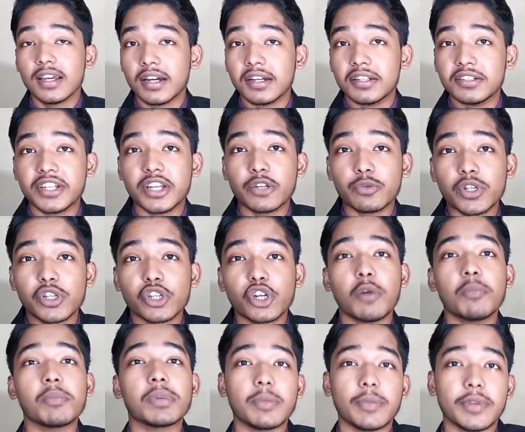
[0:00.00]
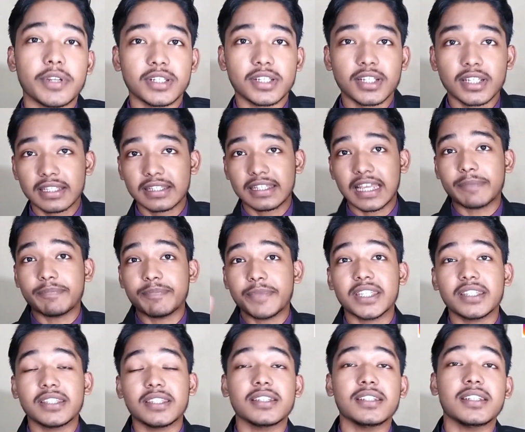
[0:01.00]
a genuine compliment that
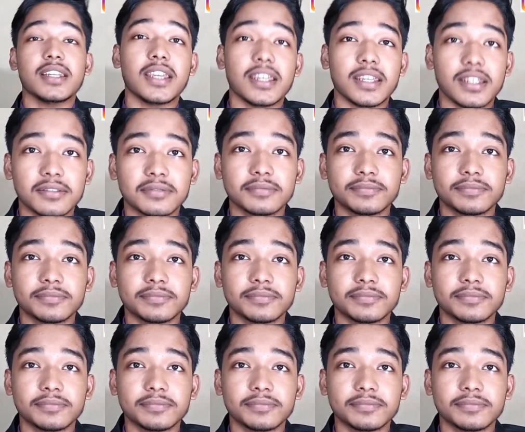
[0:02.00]
made their day.